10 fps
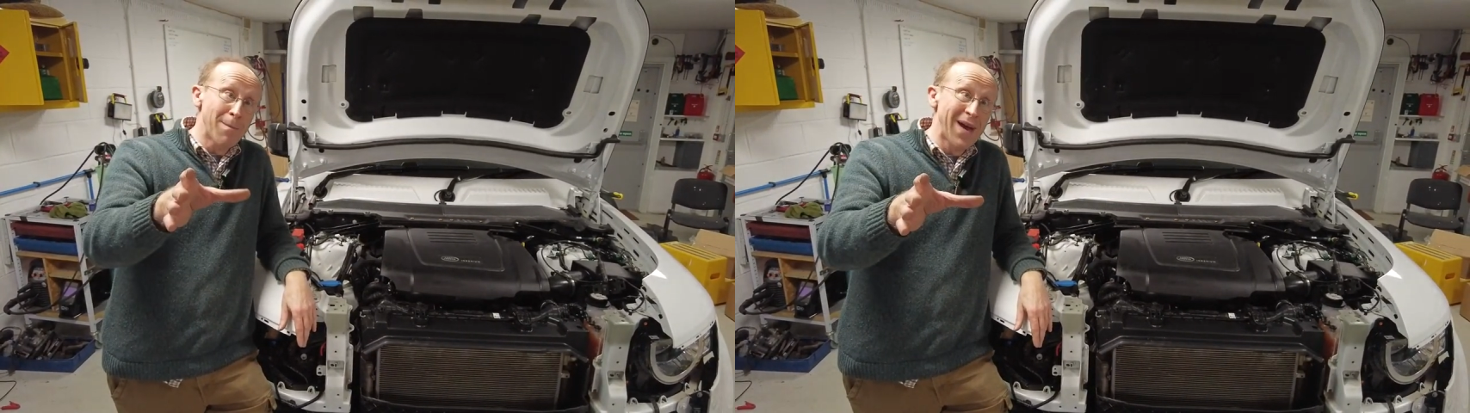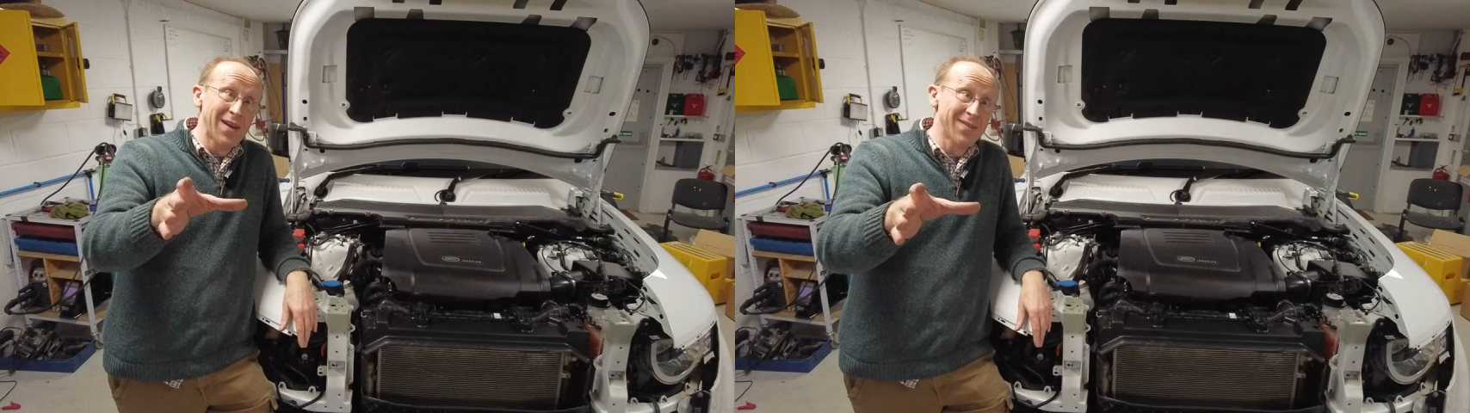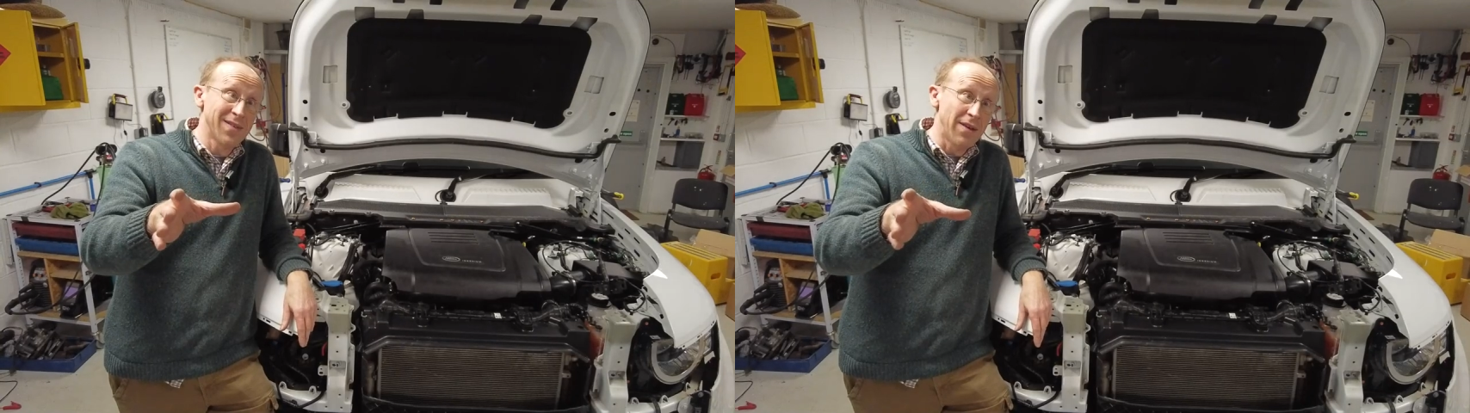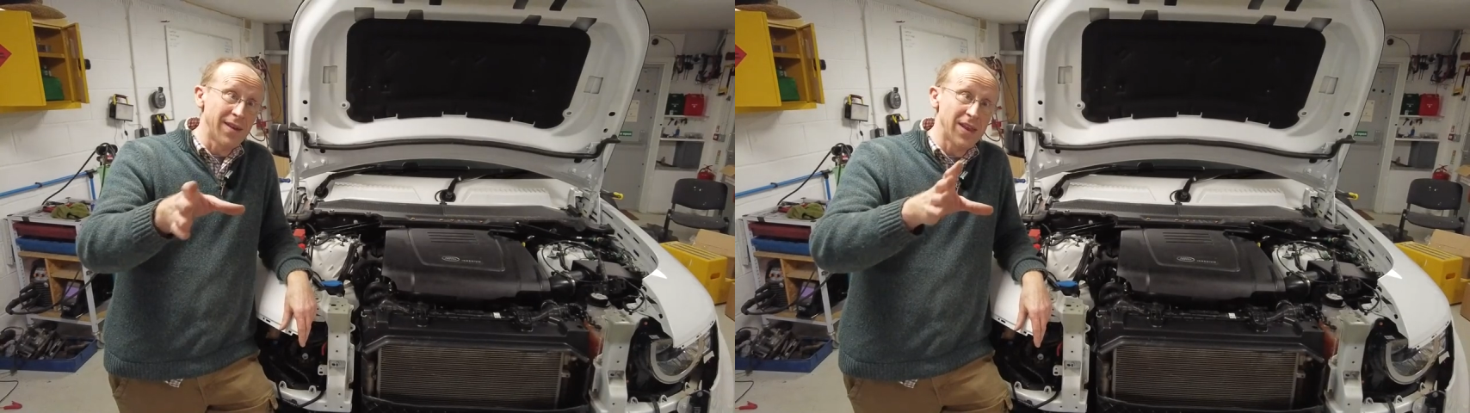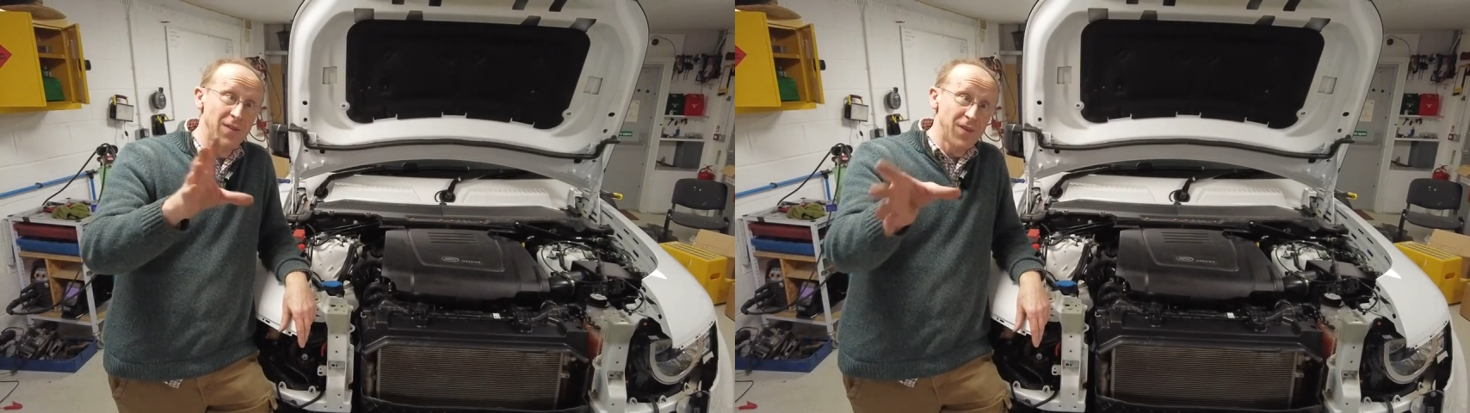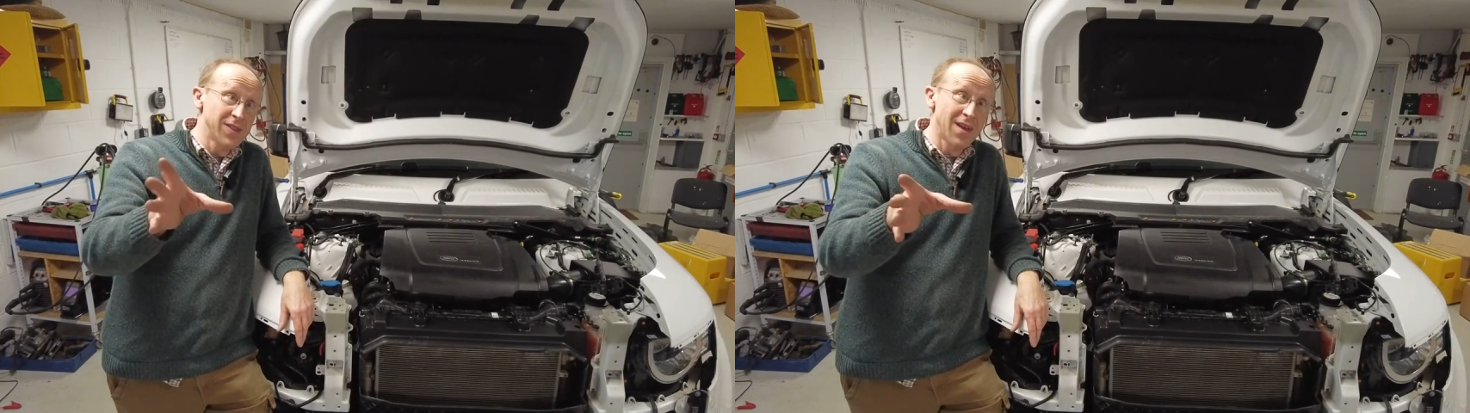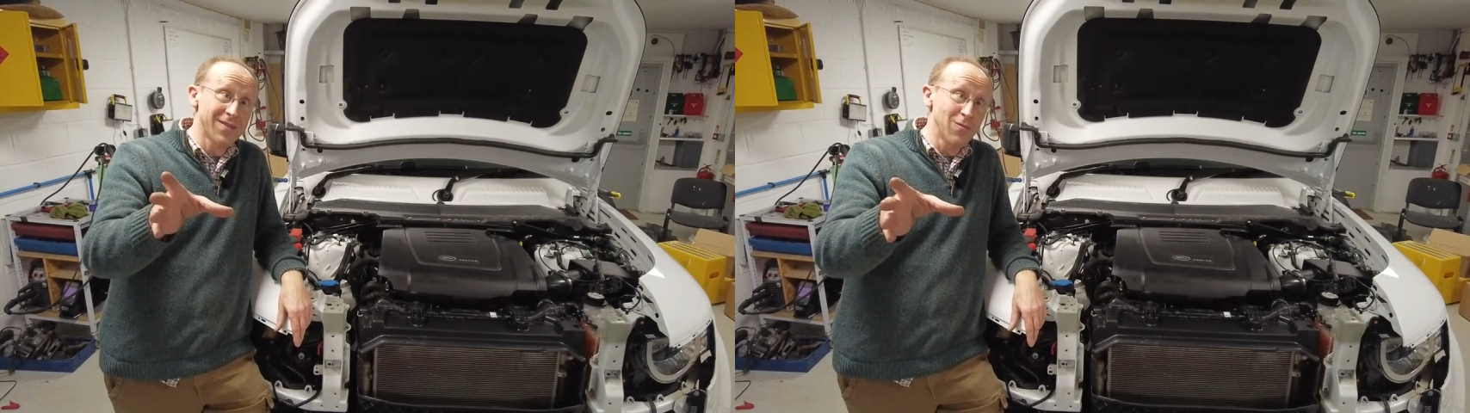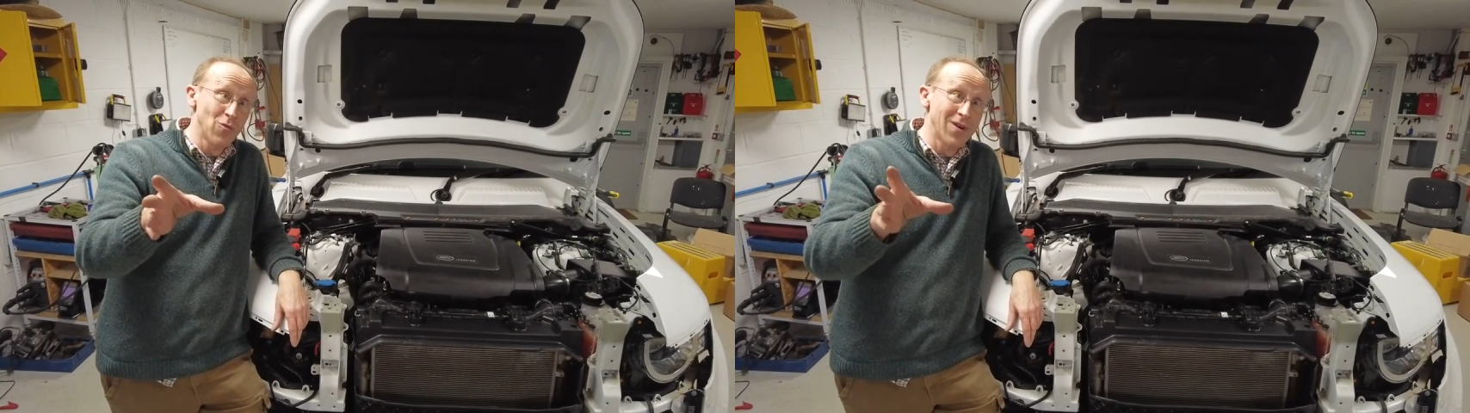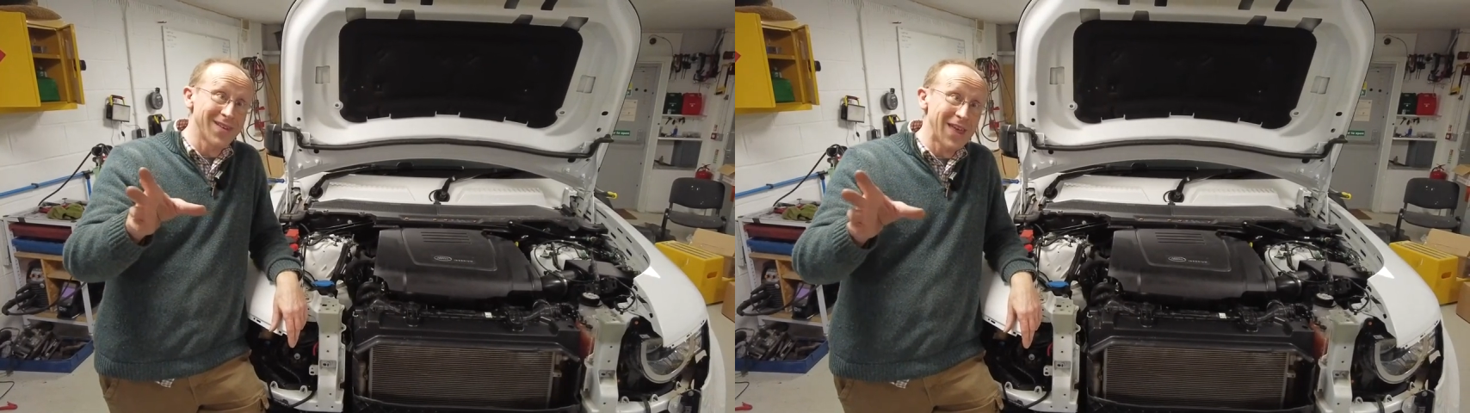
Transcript: backside if it doesn't work.